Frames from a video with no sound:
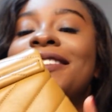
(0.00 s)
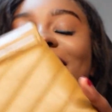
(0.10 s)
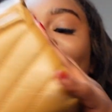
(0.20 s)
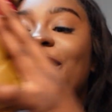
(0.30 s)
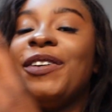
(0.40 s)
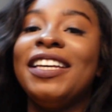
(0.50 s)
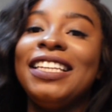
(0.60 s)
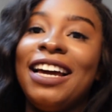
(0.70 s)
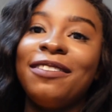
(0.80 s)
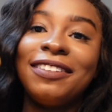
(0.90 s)
So
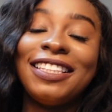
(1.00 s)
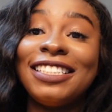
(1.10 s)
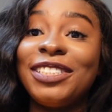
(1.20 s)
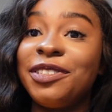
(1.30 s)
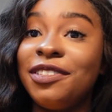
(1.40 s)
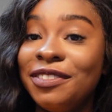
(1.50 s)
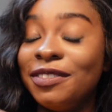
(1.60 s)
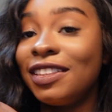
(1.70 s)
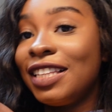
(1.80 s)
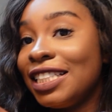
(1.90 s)
yeah, this
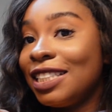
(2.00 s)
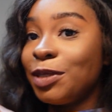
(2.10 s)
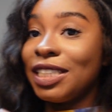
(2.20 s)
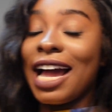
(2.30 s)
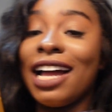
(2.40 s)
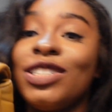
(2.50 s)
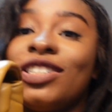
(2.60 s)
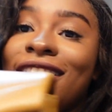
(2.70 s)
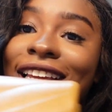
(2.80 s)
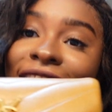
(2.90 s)
was
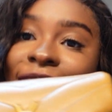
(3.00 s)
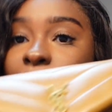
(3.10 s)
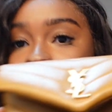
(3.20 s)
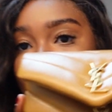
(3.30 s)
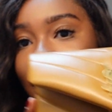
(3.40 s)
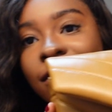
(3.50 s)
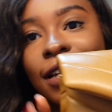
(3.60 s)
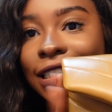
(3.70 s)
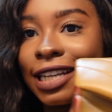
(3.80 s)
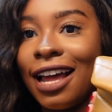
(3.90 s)
actually the
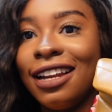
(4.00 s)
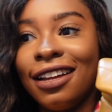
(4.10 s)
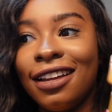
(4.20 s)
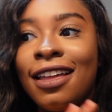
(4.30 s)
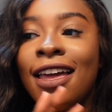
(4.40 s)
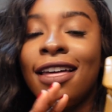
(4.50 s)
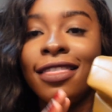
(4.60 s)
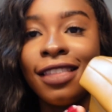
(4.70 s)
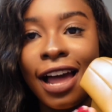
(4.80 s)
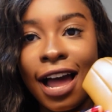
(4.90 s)
perfect color
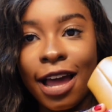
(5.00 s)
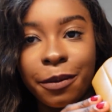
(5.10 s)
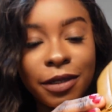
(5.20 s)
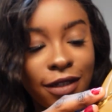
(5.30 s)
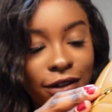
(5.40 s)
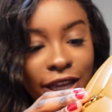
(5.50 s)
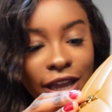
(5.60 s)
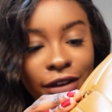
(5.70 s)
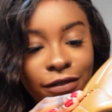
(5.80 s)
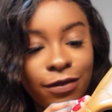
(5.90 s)
that I was
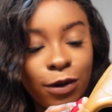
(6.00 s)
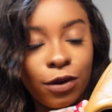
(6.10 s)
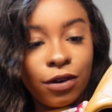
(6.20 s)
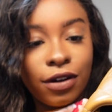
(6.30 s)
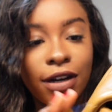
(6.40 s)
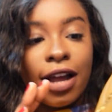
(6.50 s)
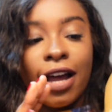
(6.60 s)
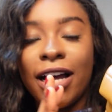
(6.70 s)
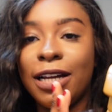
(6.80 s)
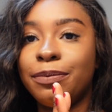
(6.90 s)
looking for.
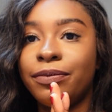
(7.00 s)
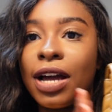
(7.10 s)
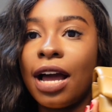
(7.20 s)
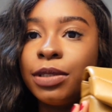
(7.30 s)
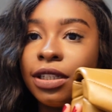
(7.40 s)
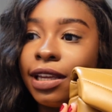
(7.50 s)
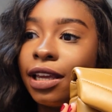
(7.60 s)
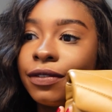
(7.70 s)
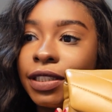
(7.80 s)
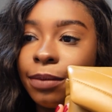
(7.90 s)
I was
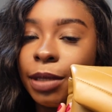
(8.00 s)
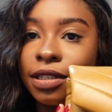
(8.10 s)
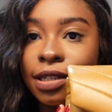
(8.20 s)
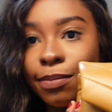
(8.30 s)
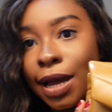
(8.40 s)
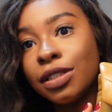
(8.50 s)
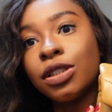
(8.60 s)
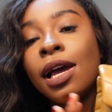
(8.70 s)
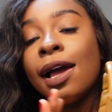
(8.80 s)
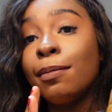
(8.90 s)
looking for something to match
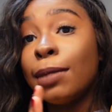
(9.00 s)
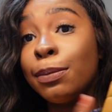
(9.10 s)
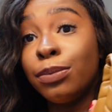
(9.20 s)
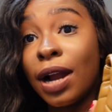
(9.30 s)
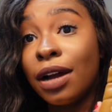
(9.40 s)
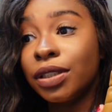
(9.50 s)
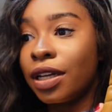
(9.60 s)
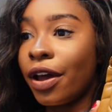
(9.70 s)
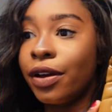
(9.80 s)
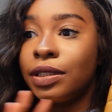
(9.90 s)
my brown
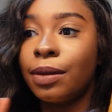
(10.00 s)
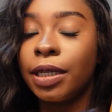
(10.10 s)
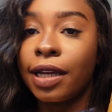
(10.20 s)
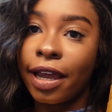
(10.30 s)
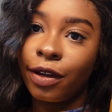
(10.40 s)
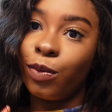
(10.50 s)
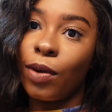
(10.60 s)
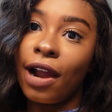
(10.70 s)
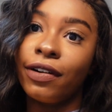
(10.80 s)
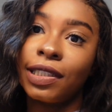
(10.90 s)
coat, something I could
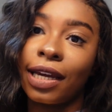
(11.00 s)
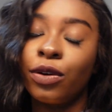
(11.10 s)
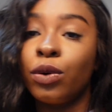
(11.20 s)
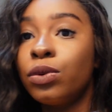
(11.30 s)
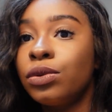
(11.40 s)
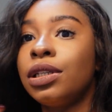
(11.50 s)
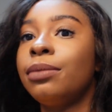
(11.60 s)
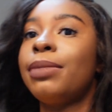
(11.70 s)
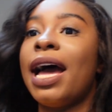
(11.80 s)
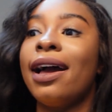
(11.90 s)
wear as like an
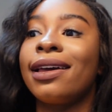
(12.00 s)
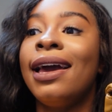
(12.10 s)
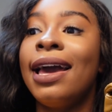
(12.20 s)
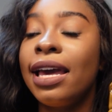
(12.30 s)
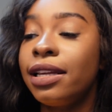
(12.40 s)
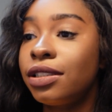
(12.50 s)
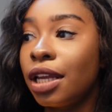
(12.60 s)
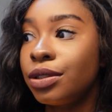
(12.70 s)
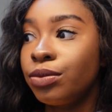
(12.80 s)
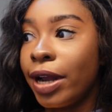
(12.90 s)
autumn bag. It
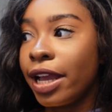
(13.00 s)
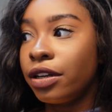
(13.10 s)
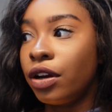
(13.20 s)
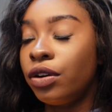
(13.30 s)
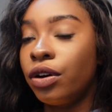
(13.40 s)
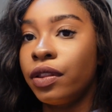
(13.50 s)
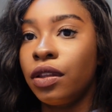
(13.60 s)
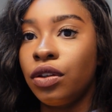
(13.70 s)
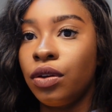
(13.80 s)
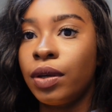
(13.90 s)
does rain a lot in
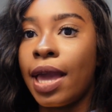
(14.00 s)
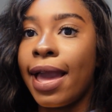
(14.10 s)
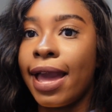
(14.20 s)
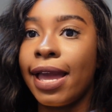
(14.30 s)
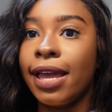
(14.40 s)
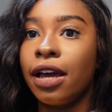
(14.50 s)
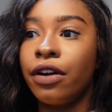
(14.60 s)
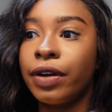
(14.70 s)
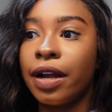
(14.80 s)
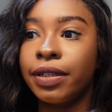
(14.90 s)
the UK
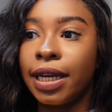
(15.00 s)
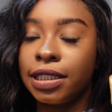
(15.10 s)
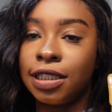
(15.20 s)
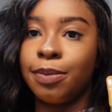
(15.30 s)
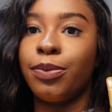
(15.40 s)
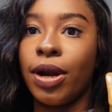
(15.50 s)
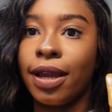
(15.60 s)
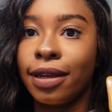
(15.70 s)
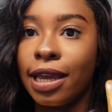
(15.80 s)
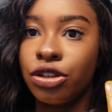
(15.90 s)
around like
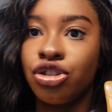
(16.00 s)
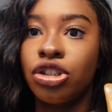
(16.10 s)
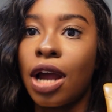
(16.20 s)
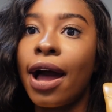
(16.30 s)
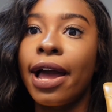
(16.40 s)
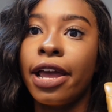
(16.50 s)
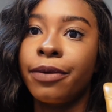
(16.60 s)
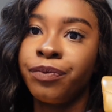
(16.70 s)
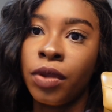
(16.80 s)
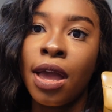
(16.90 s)
spring-ish
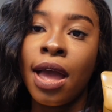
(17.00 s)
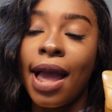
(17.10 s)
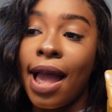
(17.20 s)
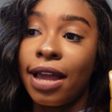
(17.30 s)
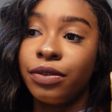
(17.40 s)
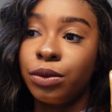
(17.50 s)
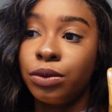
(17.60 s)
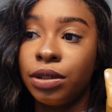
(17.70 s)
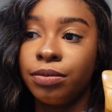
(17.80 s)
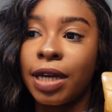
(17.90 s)
time and
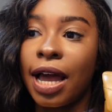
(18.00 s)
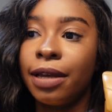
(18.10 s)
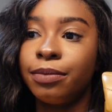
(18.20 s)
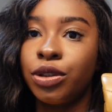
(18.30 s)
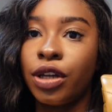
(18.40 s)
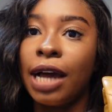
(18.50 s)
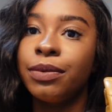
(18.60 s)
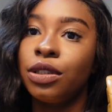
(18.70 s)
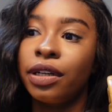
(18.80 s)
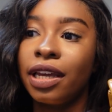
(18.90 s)
autumn time, so I
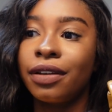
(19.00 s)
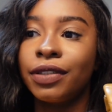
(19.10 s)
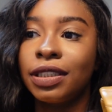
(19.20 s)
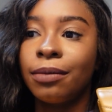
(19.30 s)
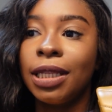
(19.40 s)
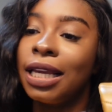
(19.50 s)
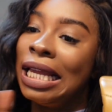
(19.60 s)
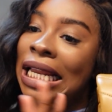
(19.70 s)
was looking for something